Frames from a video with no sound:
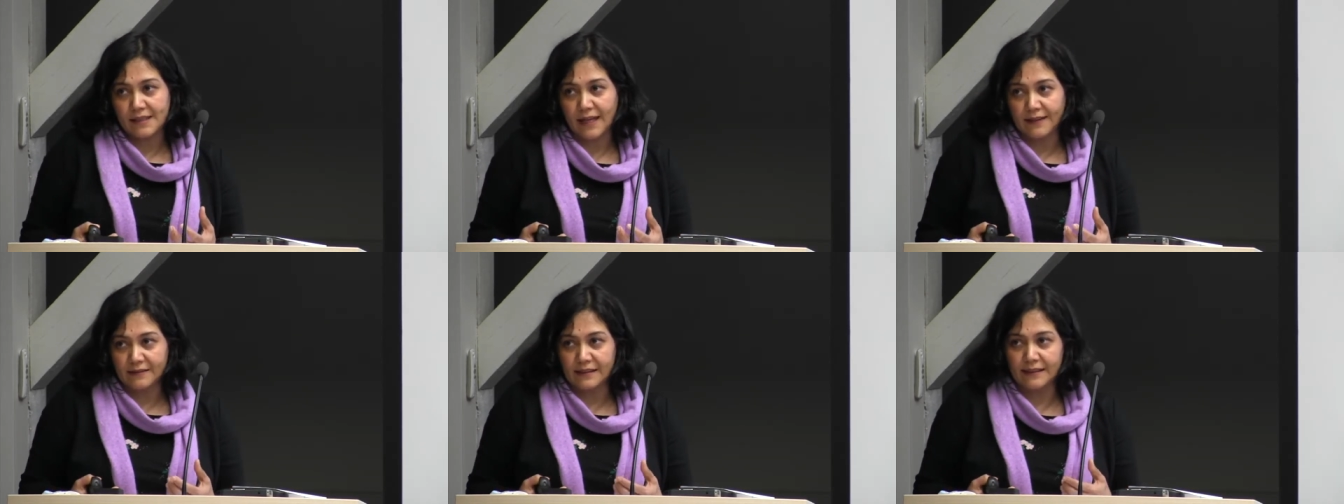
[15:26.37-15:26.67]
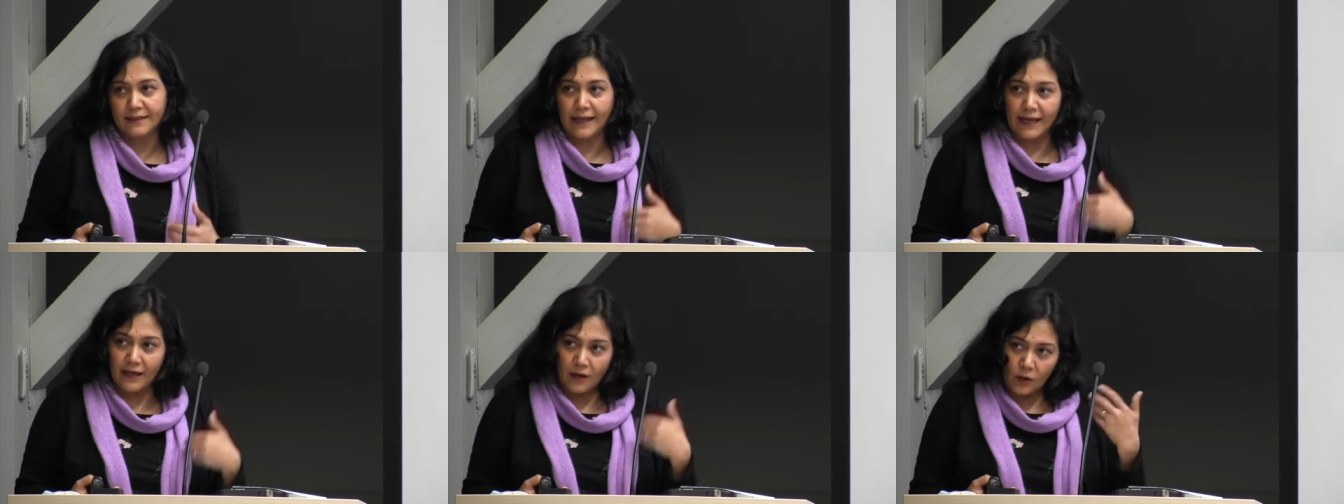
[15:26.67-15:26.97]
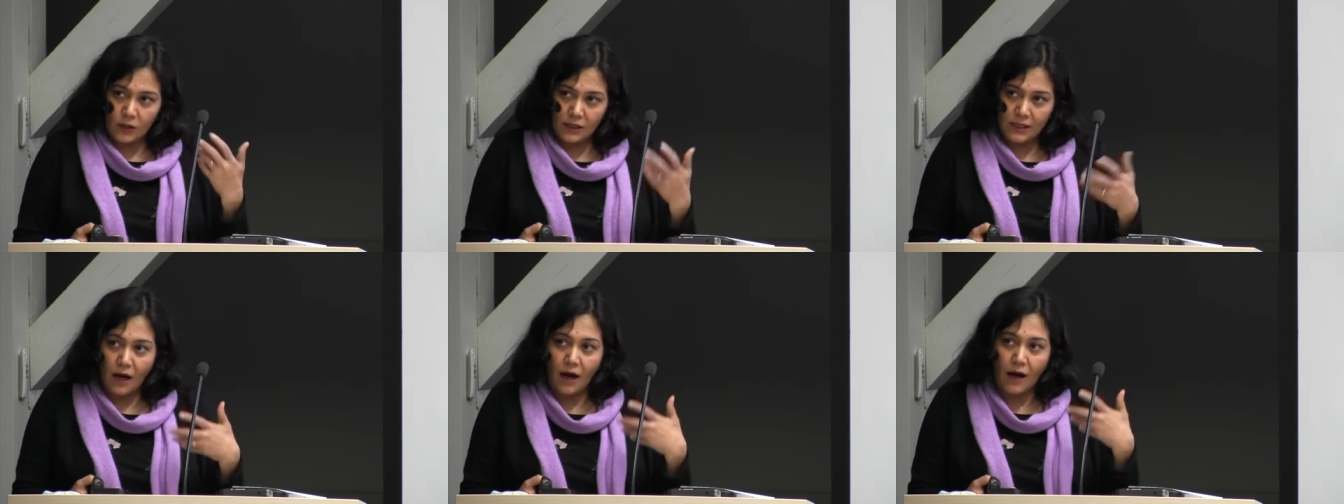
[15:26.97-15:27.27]
that
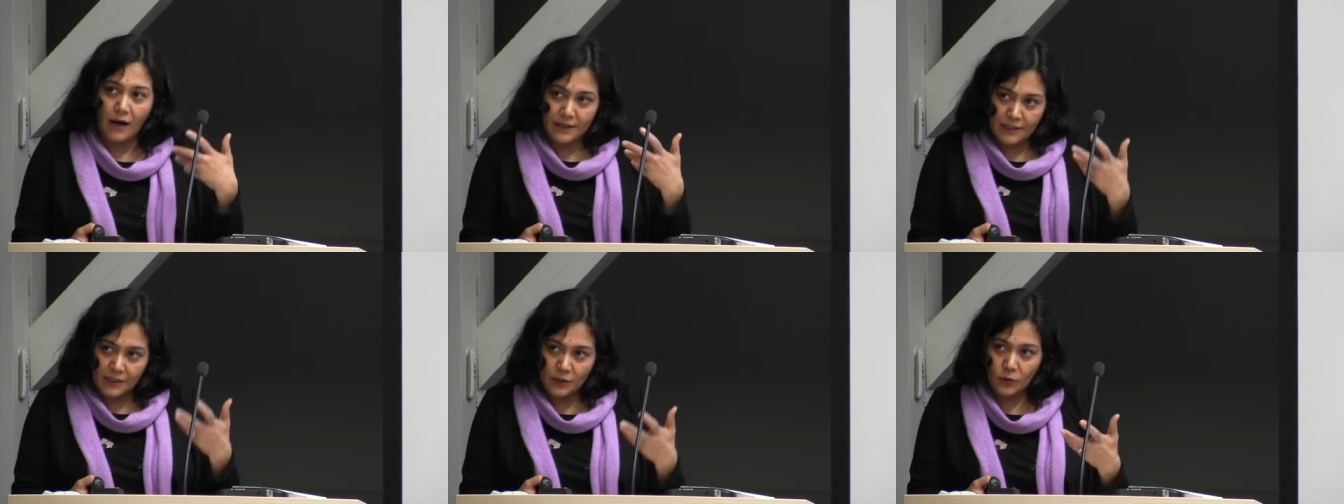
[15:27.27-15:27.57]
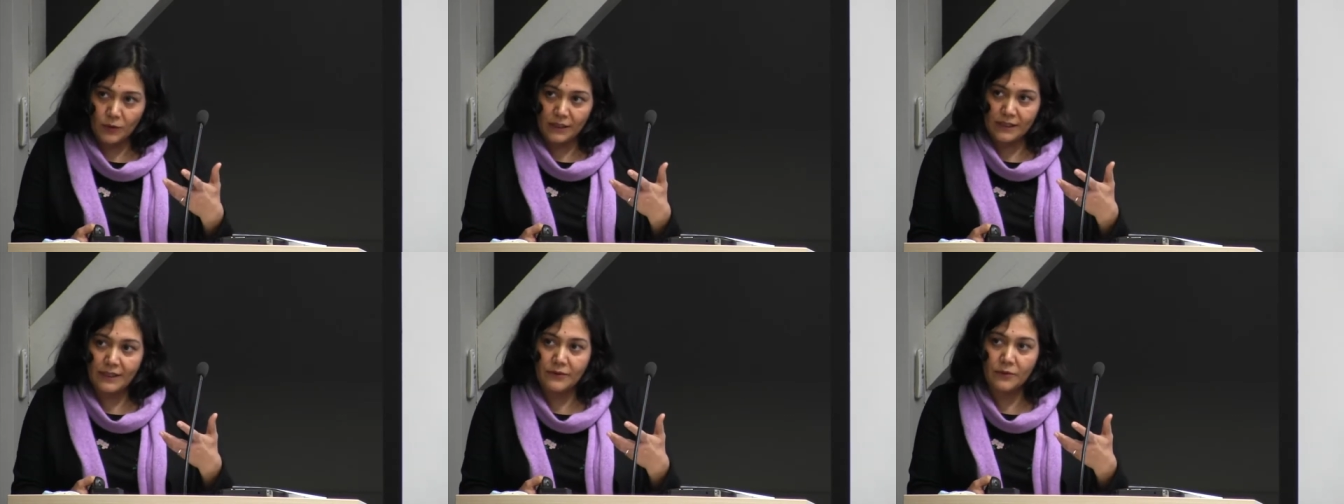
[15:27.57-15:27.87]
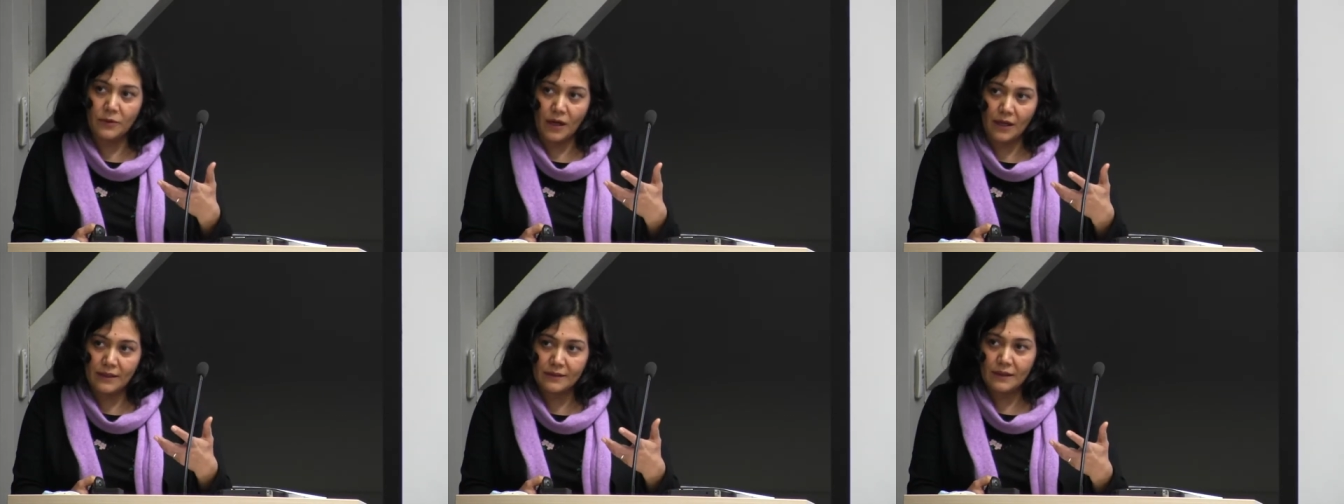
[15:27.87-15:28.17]
legally argue in
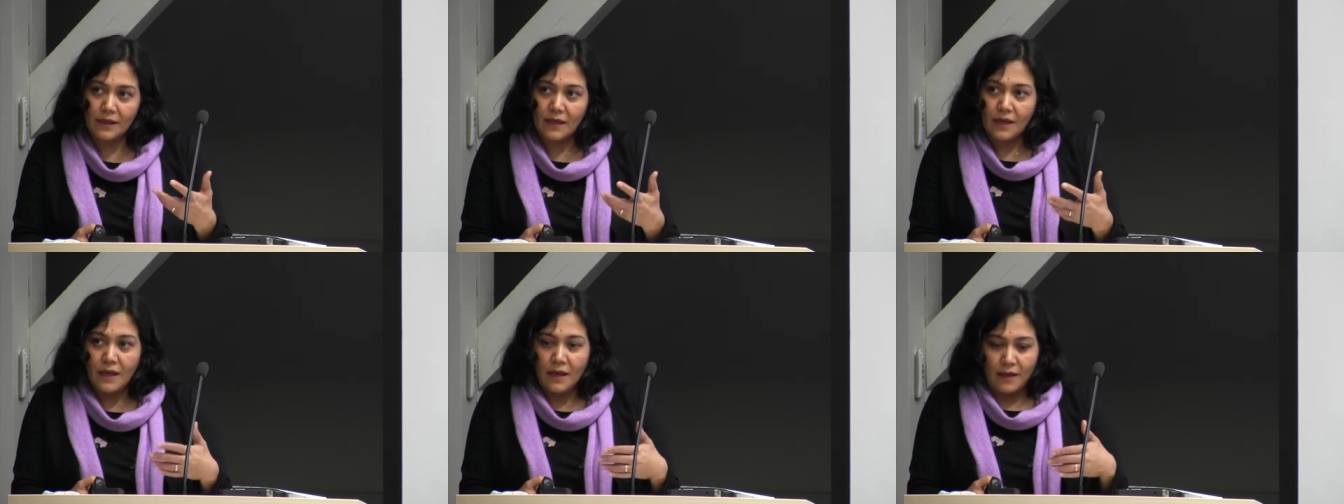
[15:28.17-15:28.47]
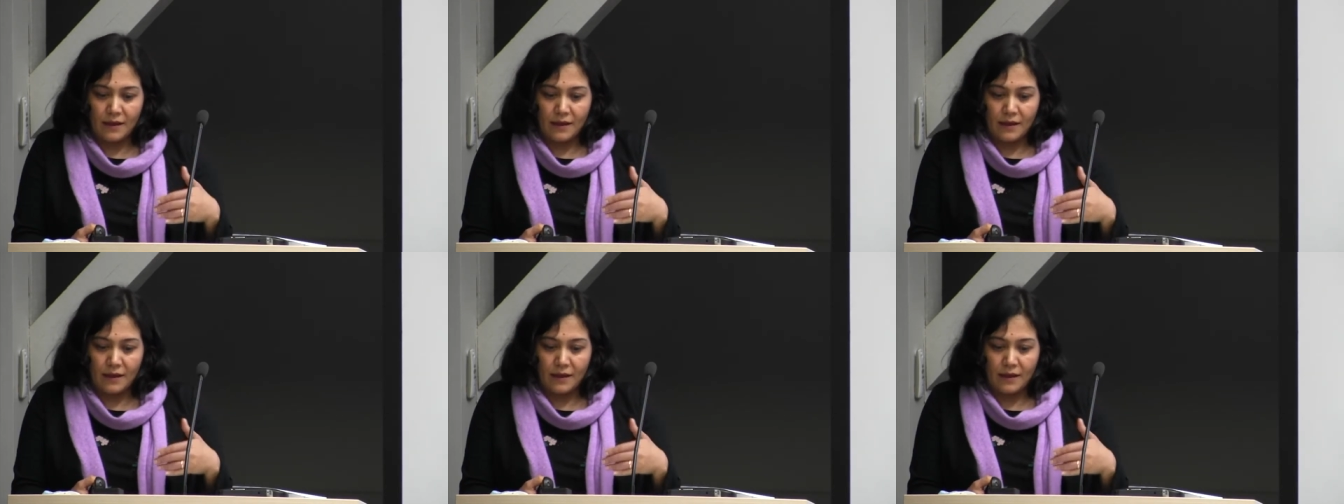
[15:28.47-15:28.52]
Iran